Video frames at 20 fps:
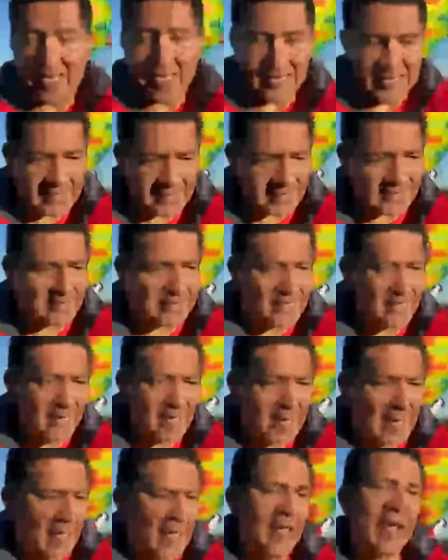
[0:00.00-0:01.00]
is,
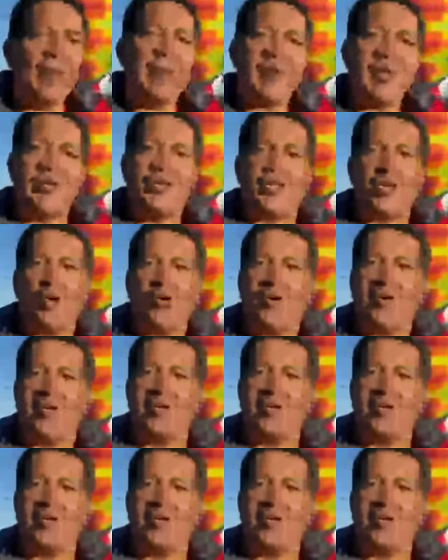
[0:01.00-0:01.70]
uh, and I'm going to show this